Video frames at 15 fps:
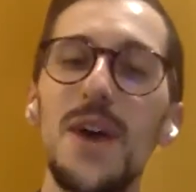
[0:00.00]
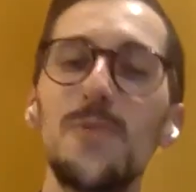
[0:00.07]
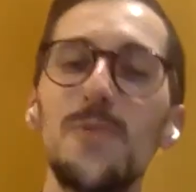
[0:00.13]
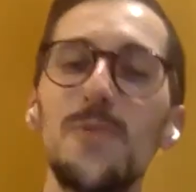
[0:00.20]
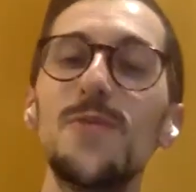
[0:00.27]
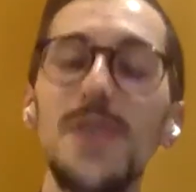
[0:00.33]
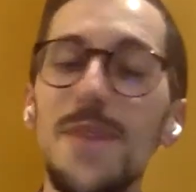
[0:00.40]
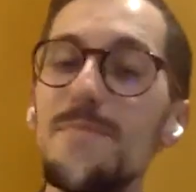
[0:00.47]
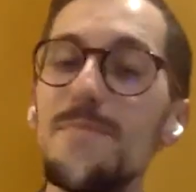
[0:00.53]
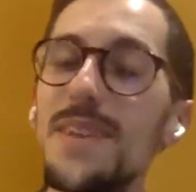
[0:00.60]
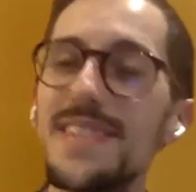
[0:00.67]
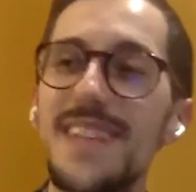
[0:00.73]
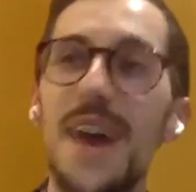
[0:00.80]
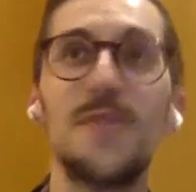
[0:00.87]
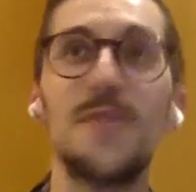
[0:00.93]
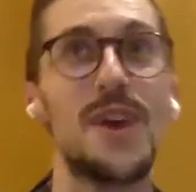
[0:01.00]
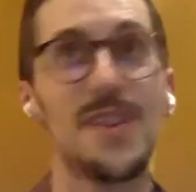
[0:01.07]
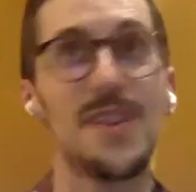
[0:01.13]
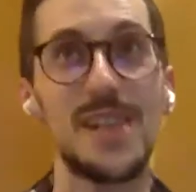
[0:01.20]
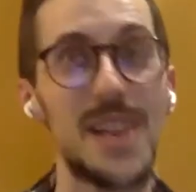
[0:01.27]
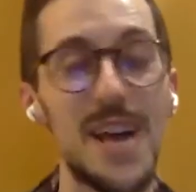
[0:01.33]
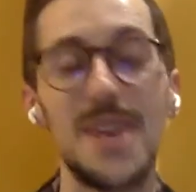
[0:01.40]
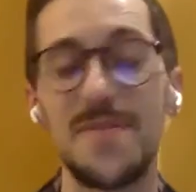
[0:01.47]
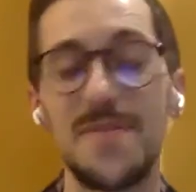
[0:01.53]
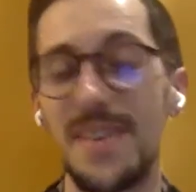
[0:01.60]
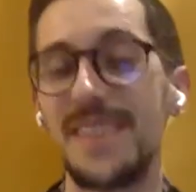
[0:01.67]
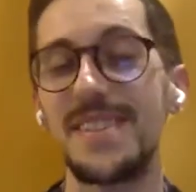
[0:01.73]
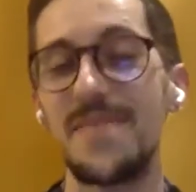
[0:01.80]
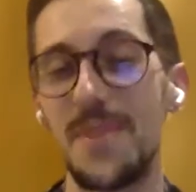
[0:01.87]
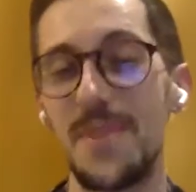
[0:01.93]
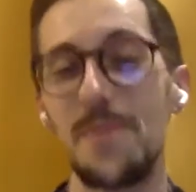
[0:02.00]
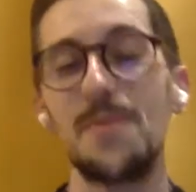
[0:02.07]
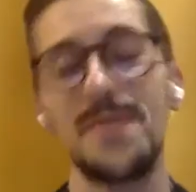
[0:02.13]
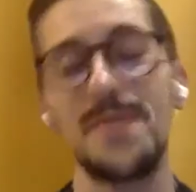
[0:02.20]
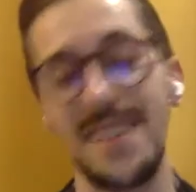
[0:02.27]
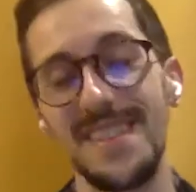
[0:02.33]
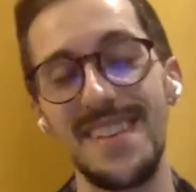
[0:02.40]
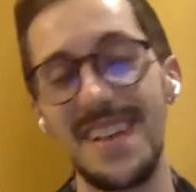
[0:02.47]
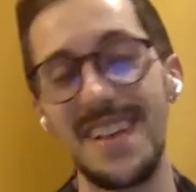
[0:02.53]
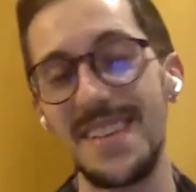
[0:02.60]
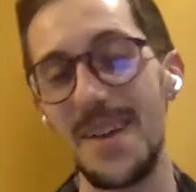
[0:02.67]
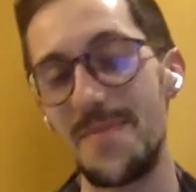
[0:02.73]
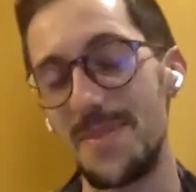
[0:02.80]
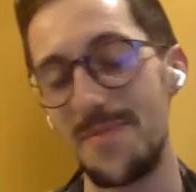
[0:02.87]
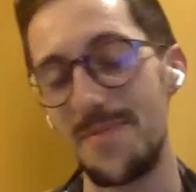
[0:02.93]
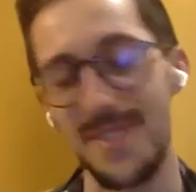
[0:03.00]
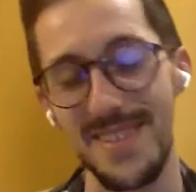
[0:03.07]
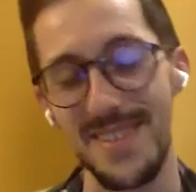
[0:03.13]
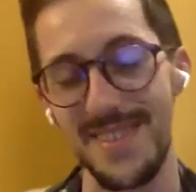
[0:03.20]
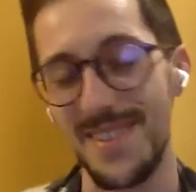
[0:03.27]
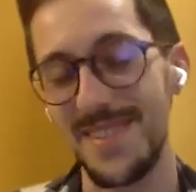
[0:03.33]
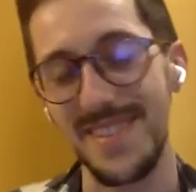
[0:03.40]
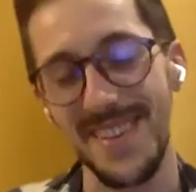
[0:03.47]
would have missed out on a lot of things if you didn't end up in research.